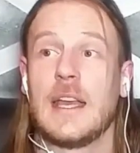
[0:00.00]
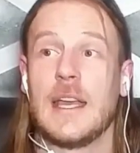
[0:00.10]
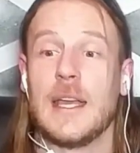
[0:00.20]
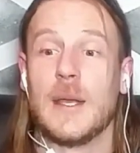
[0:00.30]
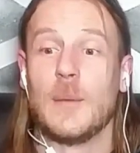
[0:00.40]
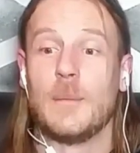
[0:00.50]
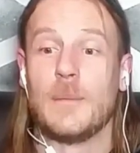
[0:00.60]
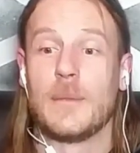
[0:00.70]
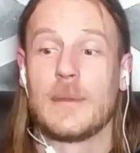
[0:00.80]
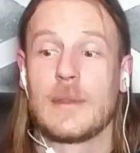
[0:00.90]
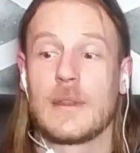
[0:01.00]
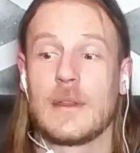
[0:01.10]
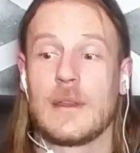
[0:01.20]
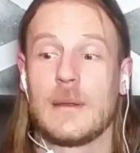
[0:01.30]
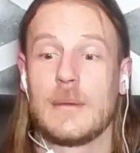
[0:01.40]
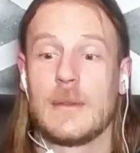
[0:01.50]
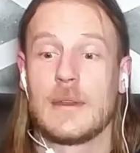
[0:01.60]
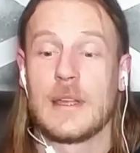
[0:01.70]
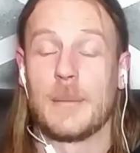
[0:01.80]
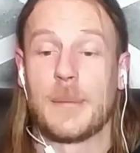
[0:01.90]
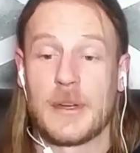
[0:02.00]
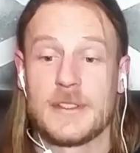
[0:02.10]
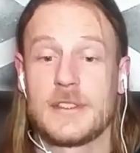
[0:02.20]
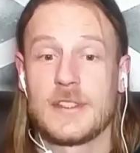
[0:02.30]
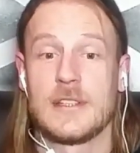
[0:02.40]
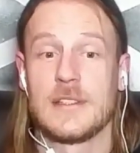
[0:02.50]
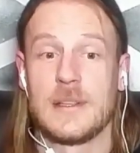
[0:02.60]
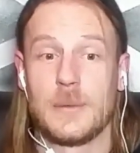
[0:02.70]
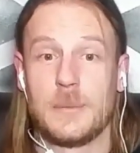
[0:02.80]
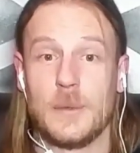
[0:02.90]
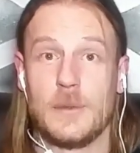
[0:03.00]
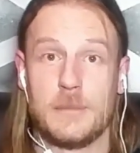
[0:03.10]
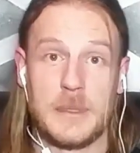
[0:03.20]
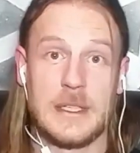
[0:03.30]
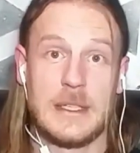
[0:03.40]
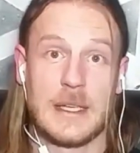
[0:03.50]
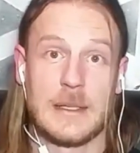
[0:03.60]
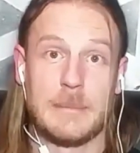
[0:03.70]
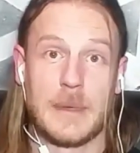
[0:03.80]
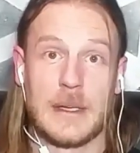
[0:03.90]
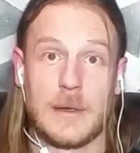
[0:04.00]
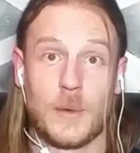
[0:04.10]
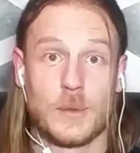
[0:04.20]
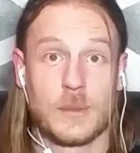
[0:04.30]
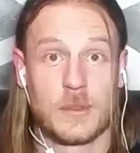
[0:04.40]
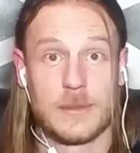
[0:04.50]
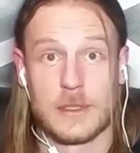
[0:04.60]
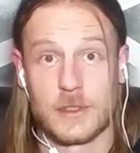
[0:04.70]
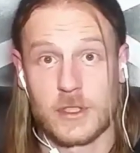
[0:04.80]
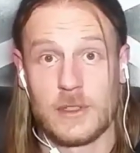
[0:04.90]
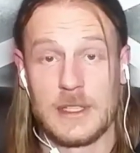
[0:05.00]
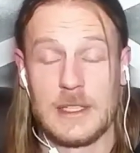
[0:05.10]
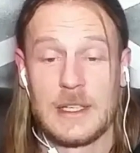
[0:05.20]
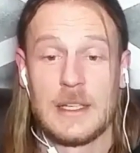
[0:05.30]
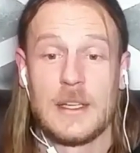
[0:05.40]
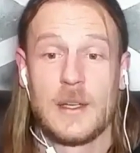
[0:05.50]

Um, yeah, my parents decided they would move me and my older brother Scotty.